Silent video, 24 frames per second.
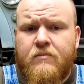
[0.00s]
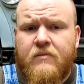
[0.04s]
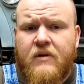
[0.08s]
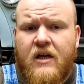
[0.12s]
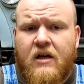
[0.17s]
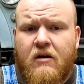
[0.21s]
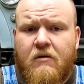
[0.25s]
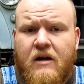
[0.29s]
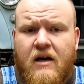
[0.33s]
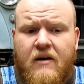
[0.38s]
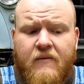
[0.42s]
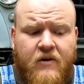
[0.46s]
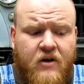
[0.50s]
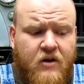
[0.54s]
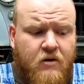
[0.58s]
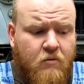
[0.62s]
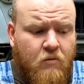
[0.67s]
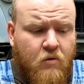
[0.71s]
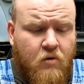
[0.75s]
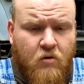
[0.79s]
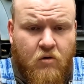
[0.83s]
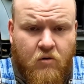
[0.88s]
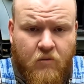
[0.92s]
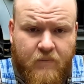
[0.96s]
It'll have a
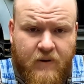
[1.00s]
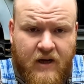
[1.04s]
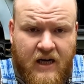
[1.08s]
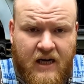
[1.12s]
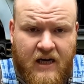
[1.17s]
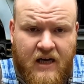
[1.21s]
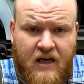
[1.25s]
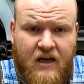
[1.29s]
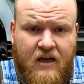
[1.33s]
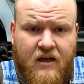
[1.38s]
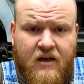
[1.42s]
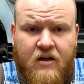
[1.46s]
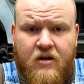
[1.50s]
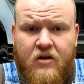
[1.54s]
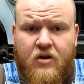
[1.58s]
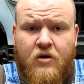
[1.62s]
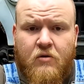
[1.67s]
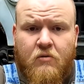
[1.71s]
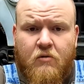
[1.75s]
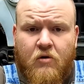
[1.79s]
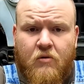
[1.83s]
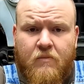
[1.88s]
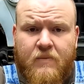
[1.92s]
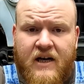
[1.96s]
new oil pan
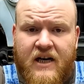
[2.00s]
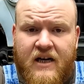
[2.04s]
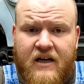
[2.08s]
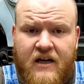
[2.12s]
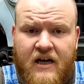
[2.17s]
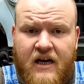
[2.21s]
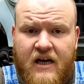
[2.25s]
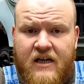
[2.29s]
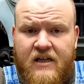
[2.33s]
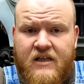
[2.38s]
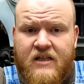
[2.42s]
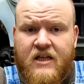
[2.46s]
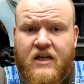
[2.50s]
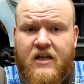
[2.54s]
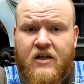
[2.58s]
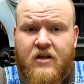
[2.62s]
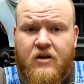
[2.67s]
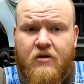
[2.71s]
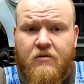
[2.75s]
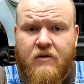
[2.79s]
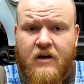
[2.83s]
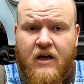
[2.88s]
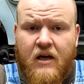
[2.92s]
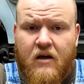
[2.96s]
gasket,
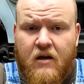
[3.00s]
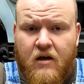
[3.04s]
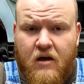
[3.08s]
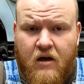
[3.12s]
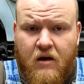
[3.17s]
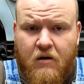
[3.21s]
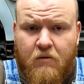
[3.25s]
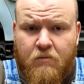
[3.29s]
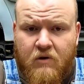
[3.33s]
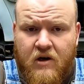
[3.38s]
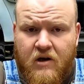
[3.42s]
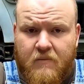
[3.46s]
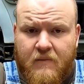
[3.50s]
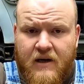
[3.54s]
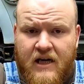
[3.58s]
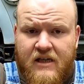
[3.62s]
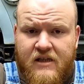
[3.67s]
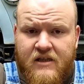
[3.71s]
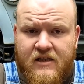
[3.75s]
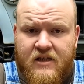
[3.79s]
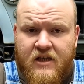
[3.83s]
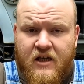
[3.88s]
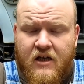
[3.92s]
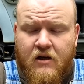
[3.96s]
new rear
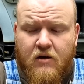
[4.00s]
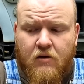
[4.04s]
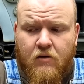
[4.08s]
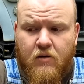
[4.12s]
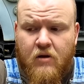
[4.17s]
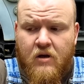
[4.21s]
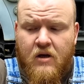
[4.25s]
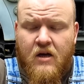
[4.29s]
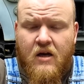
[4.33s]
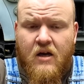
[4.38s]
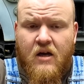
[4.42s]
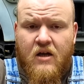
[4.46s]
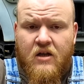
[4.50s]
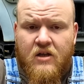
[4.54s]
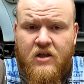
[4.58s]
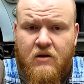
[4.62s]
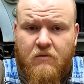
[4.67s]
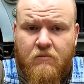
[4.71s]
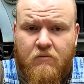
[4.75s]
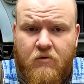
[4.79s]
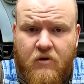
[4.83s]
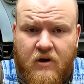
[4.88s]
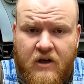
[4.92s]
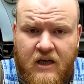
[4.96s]
main seal.
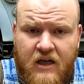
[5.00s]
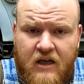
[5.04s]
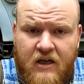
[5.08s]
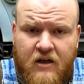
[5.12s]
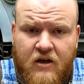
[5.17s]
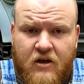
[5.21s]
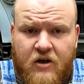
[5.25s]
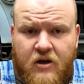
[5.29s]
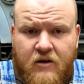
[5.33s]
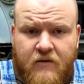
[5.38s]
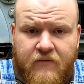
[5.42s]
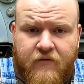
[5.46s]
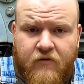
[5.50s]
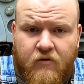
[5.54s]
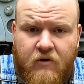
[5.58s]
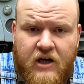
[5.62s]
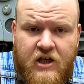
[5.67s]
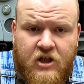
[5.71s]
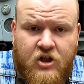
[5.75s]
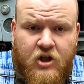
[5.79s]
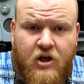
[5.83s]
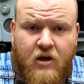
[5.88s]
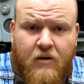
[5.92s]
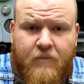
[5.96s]
So we're getting a good
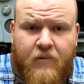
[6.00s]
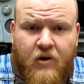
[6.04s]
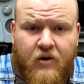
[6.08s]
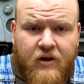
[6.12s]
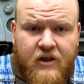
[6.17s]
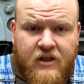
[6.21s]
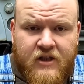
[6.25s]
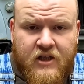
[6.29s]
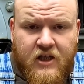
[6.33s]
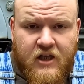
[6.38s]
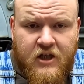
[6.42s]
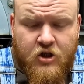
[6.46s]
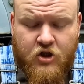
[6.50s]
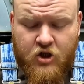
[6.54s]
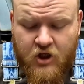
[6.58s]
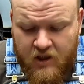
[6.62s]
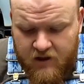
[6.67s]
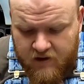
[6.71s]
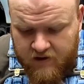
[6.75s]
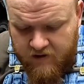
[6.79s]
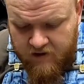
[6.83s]
fresh up on this engine.